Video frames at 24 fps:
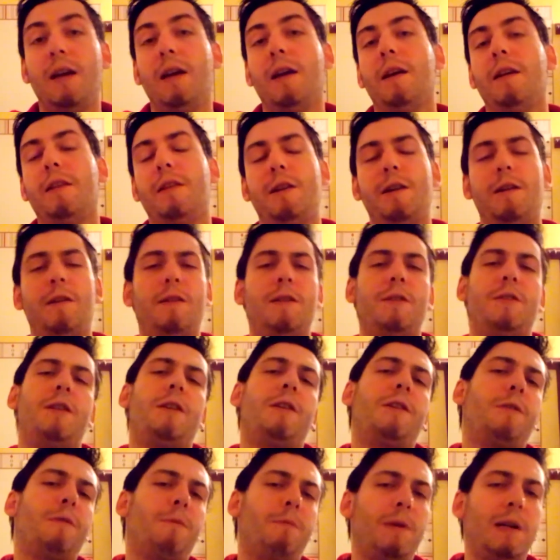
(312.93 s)
There is a
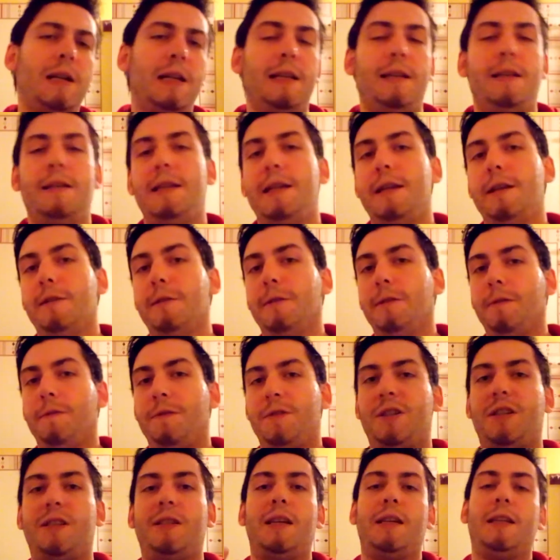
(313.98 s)
great deal of
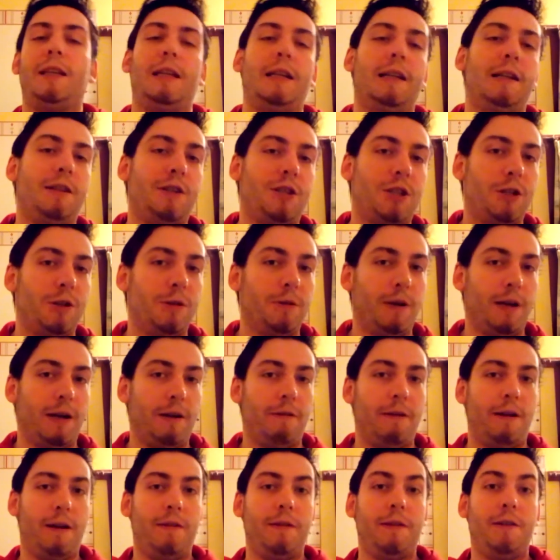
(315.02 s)
silliness going
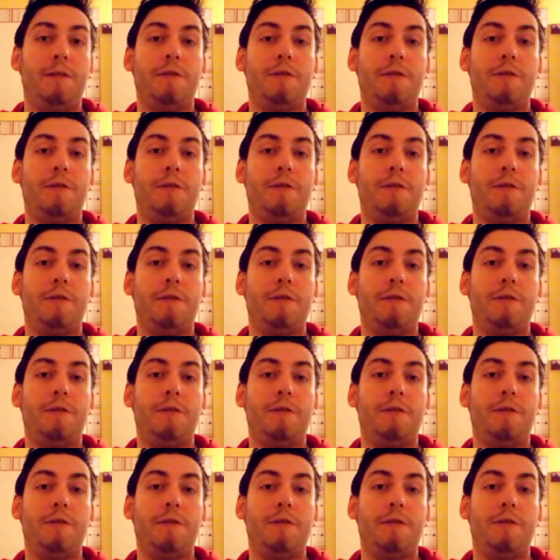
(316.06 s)
around.